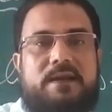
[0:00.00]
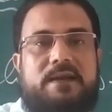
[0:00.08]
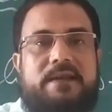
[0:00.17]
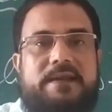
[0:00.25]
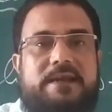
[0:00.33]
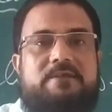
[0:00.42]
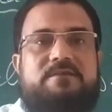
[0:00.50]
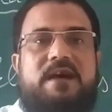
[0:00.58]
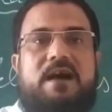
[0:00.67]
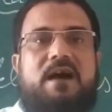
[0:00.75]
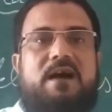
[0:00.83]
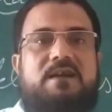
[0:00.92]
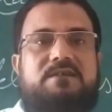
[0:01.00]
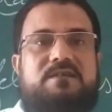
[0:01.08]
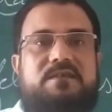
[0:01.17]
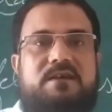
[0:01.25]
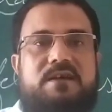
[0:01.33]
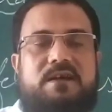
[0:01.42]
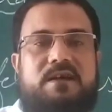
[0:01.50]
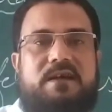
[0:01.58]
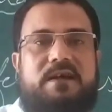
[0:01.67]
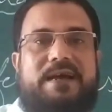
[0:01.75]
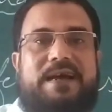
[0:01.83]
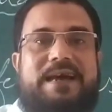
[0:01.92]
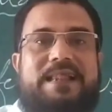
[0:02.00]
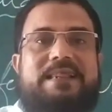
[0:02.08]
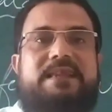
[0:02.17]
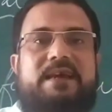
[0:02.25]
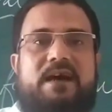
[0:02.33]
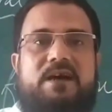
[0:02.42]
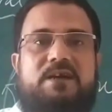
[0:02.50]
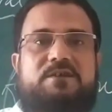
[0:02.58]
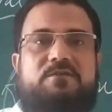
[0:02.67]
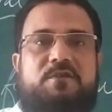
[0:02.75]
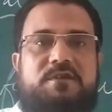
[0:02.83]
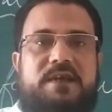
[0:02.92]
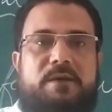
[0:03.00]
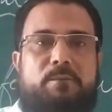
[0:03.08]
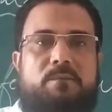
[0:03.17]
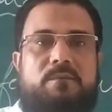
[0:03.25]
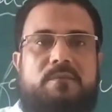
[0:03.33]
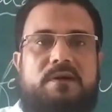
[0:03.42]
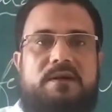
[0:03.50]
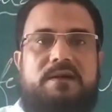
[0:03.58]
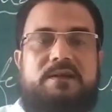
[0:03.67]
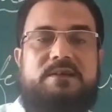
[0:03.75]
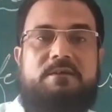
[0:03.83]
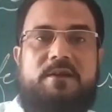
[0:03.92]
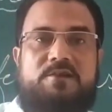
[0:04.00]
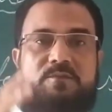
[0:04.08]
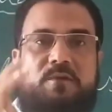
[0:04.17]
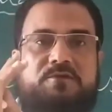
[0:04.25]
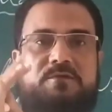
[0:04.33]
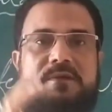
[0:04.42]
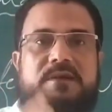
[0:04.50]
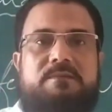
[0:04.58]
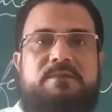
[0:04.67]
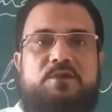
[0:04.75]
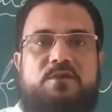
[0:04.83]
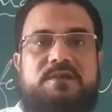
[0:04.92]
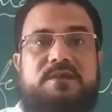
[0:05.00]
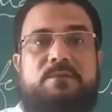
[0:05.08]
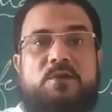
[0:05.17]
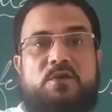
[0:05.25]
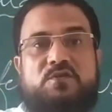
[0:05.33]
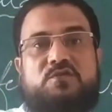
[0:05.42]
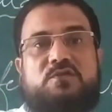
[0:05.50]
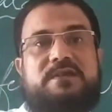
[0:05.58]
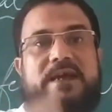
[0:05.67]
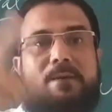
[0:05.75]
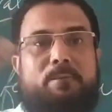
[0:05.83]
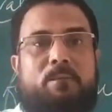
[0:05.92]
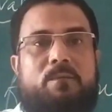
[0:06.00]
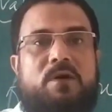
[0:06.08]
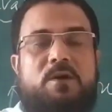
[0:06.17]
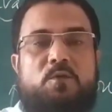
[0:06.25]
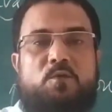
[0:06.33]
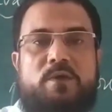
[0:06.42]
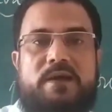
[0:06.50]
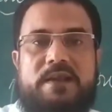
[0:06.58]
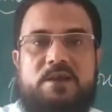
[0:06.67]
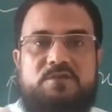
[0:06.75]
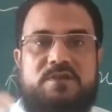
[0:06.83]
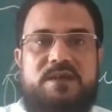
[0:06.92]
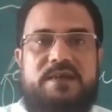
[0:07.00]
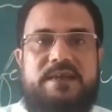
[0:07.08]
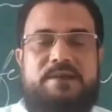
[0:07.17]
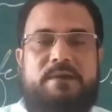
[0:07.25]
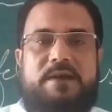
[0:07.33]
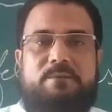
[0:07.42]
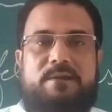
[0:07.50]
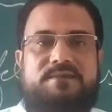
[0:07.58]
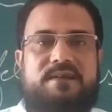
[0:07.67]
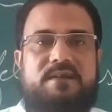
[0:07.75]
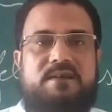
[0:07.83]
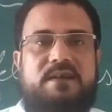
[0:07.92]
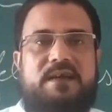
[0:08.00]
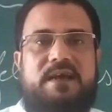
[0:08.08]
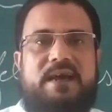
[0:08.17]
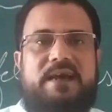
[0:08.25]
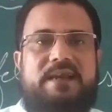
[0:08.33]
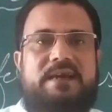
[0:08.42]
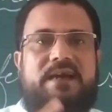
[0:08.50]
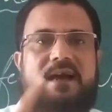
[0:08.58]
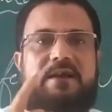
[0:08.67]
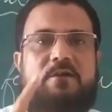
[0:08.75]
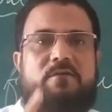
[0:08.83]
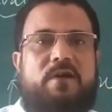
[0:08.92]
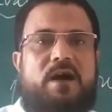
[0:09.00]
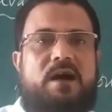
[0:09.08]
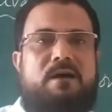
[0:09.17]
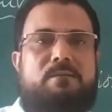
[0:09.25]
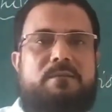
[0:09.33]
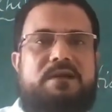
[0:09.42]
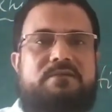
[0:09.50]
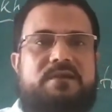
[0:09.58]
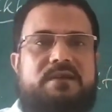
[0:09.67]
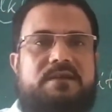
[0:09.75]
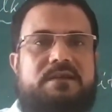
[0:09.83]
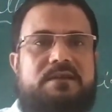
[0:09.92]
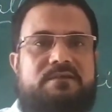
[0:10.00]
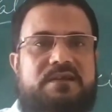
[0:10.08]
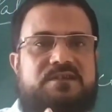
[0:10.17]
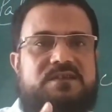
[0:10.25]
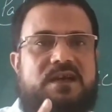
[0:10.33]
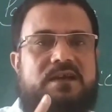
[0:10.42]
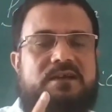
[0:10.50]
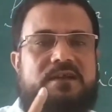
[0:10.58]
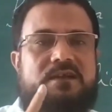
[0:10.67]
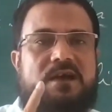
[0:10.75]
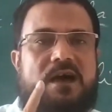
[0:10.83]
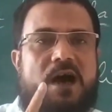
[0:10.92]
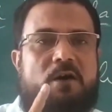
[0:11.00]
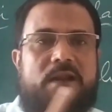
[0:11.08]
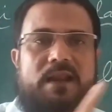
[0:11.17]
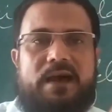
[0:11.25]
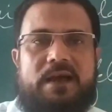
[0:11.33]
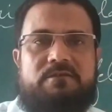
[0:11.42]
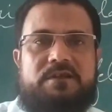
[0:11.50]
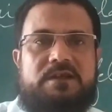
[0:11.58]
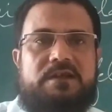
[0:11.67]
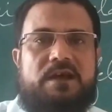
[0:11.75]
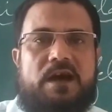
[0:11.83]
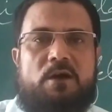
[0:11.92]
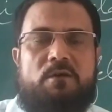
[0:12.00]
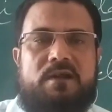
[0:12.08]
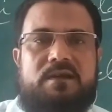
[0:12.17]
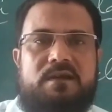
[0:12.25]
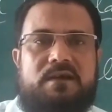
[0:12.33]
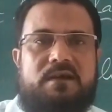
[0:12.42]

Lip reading: leave the art a healthy art for them. It is our responsibility because it belongs to them. We are using it at present. Any kind of harm, if it is done during our life, during our